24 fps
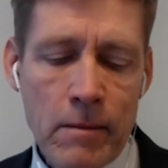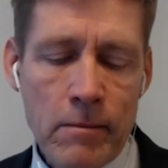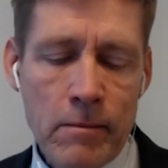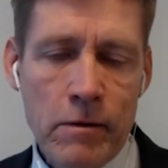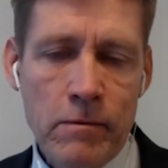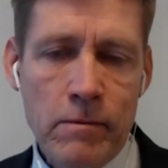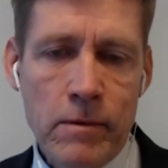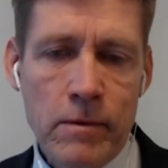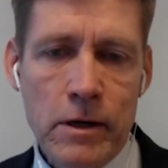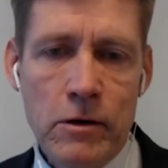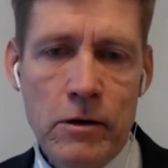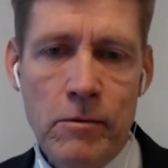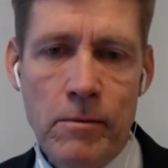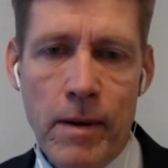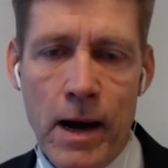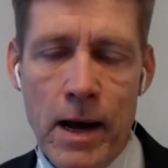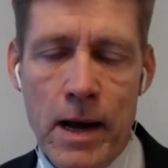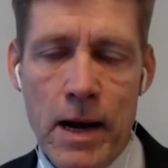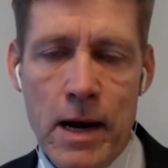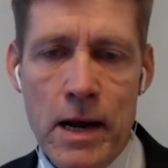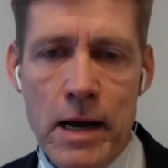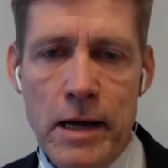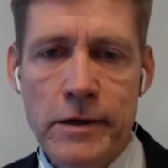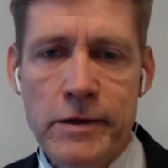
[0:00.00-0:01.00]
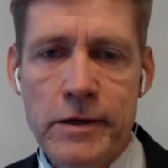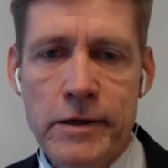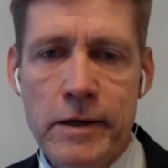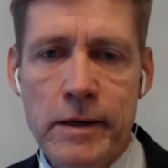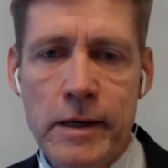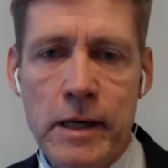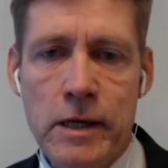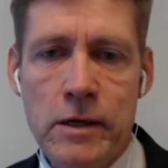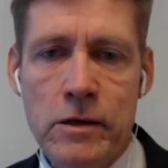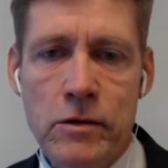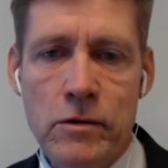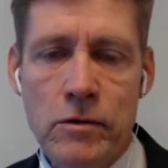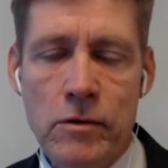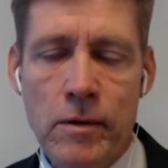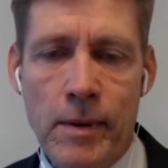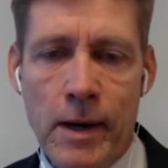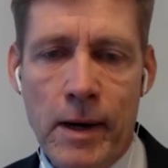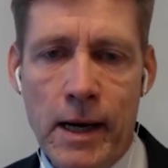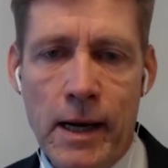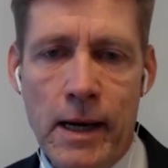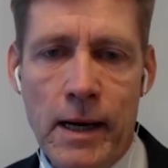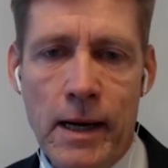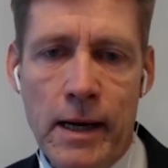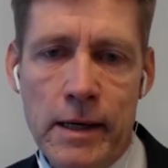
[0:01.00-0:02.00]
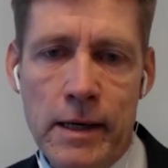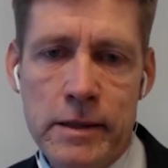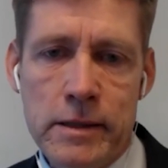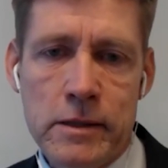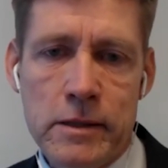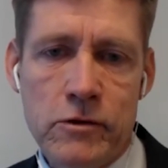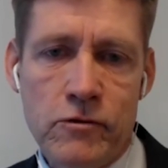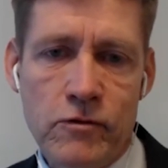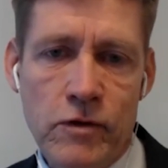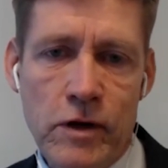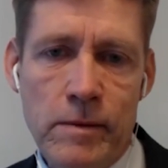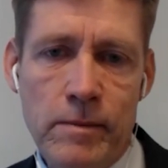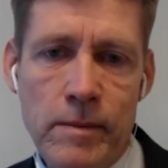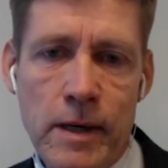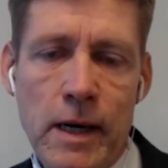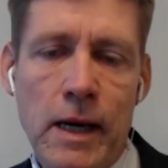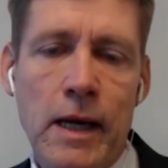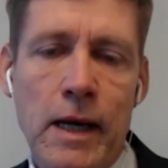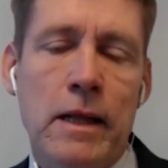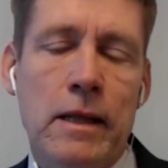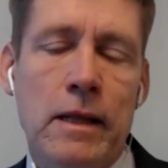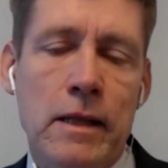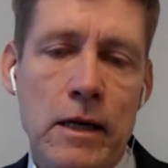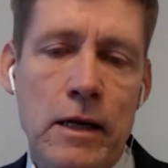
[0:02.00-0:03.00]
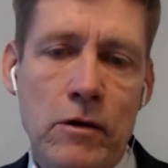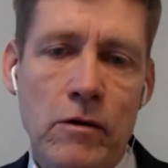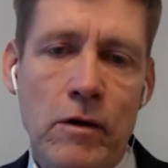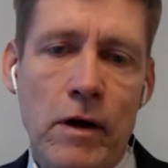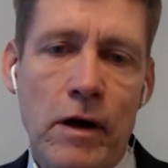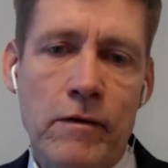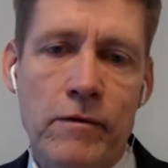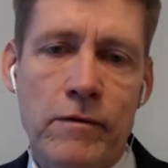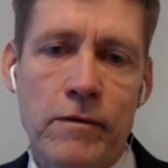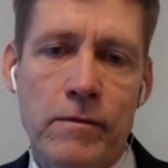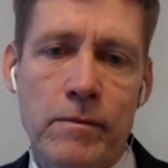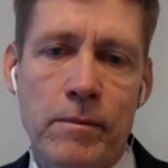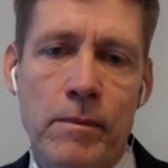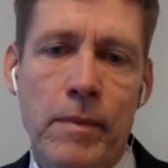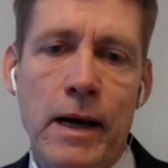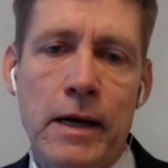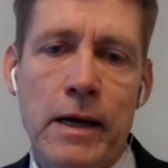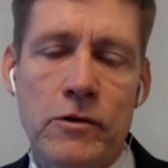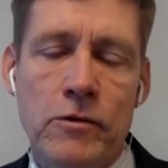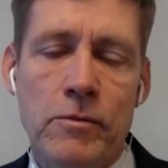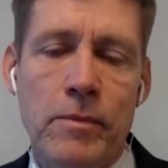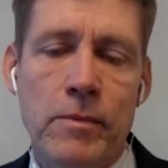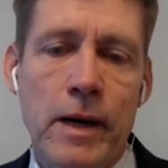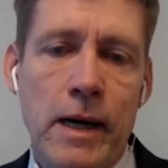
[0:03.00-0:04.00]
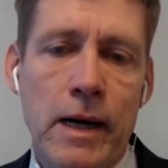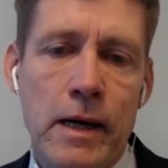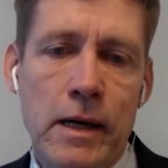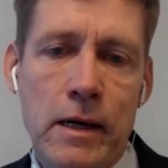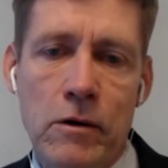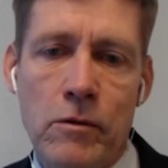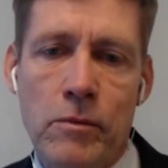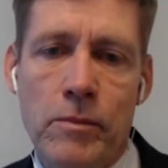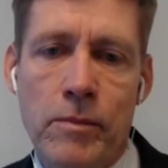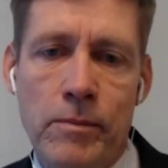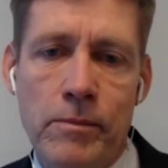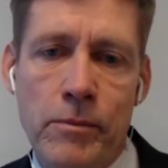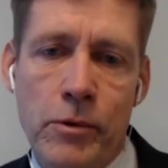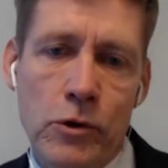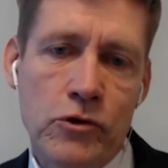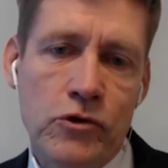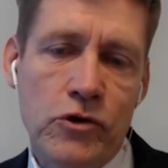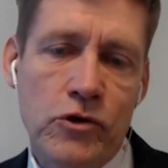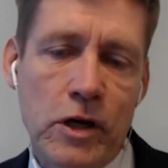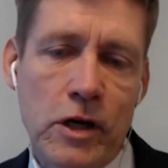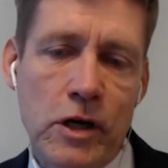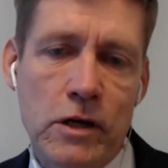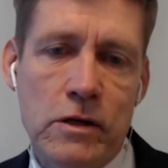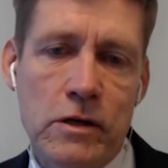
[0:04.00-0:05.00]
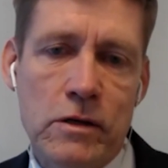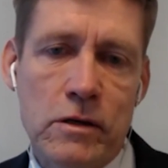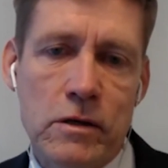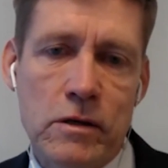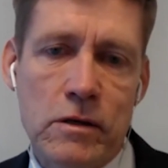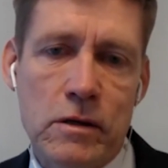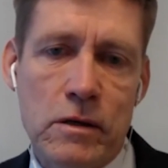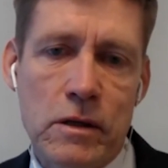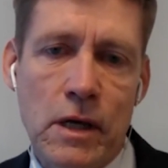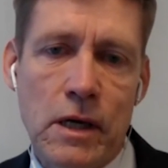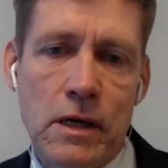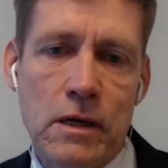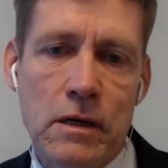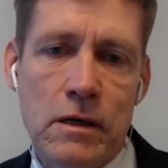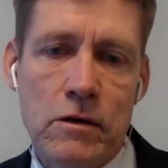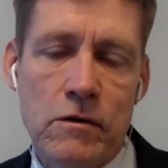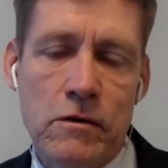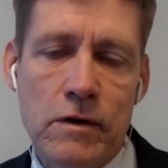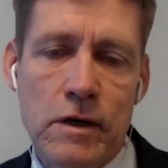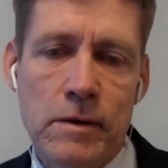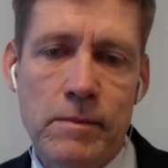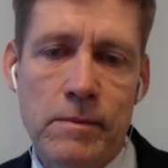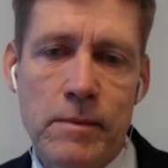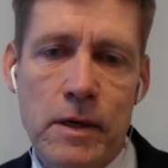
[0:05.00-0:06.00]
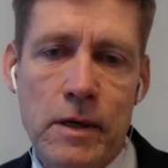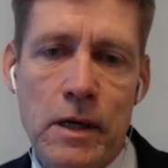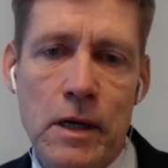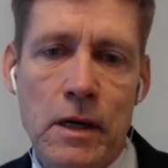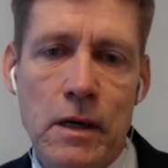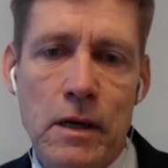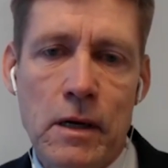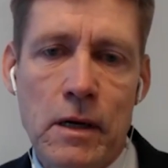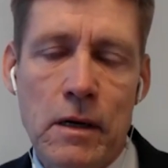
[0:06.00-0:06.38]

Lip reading: But when you buy a laser and you apply a laser treatment, then you have to buy or purchase that treatment